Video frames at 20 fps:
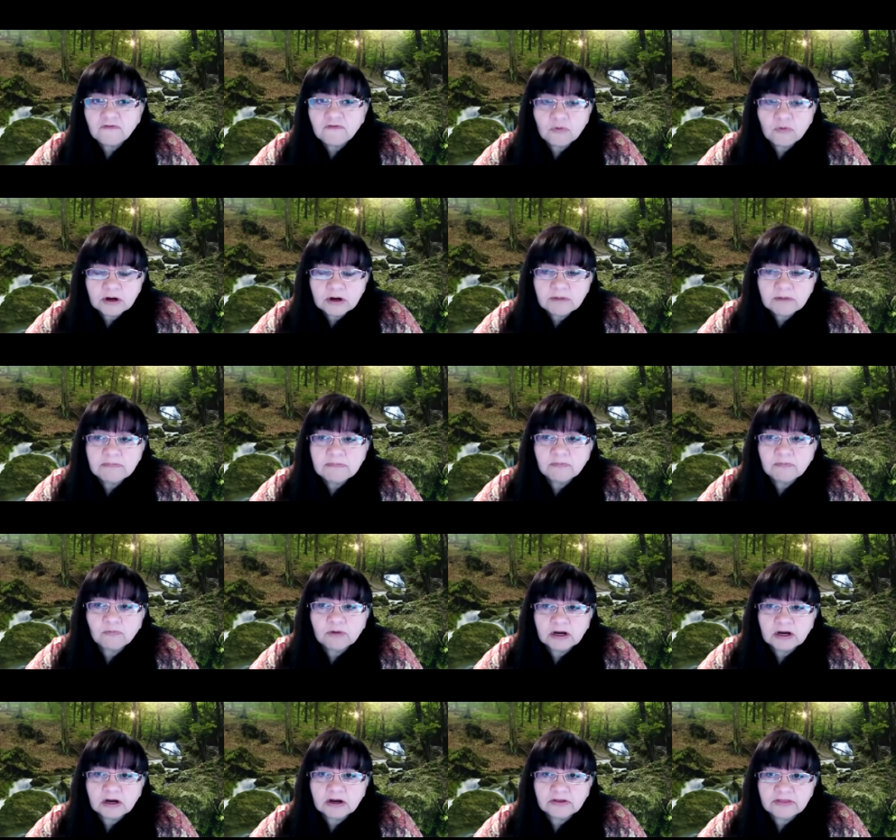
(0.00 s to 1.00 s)
form
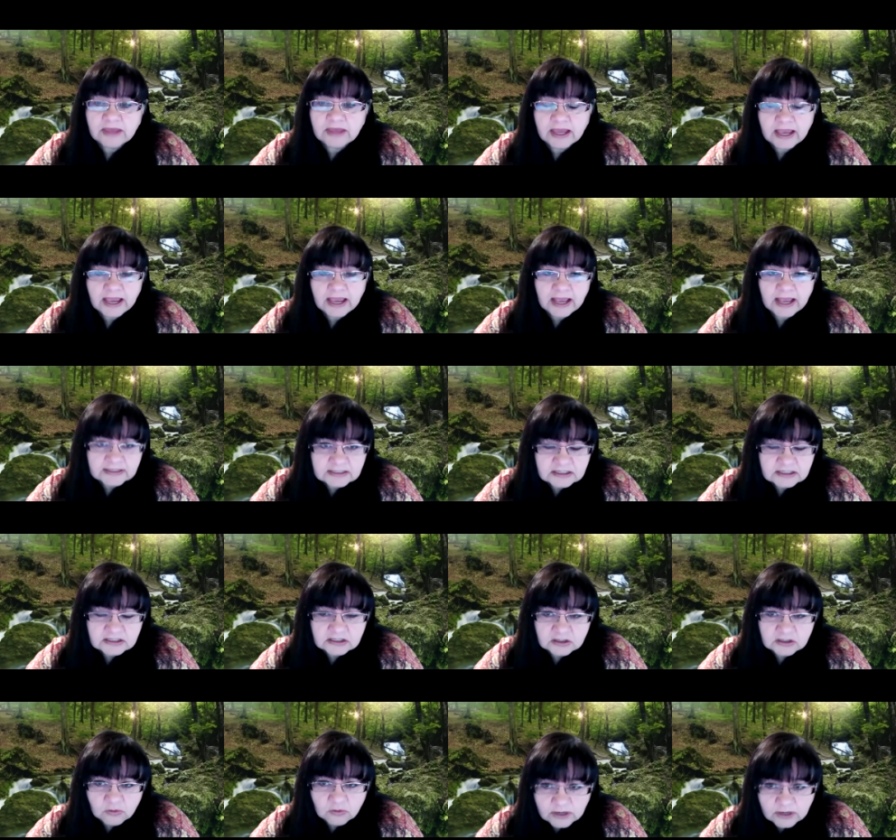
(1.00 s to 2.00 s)
where that asks
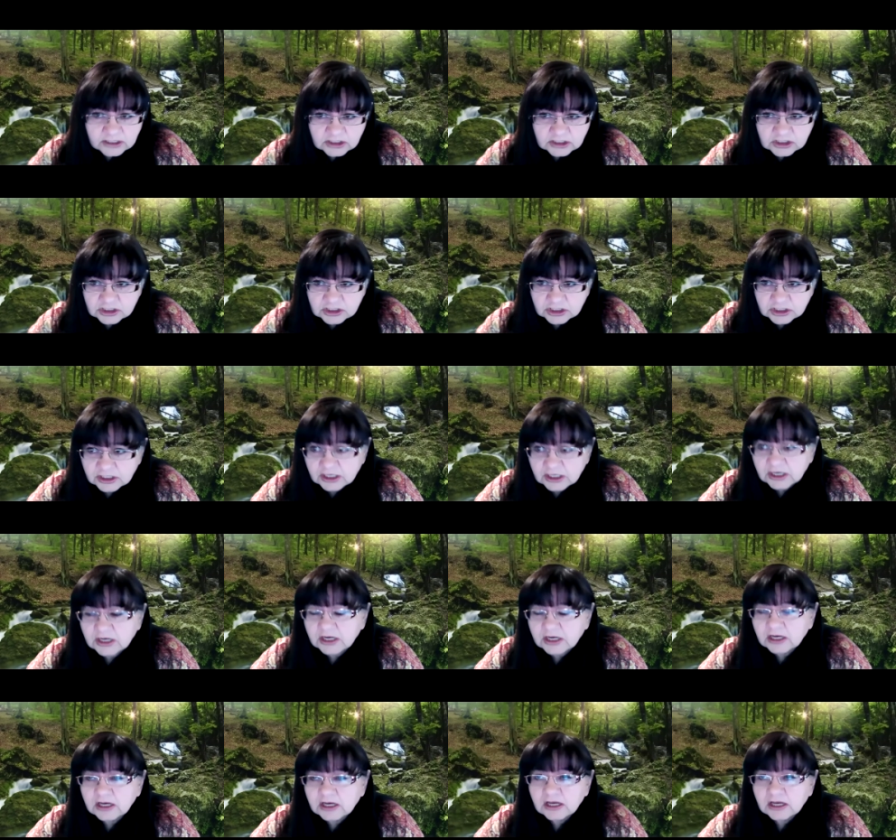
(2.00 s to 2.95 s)
the question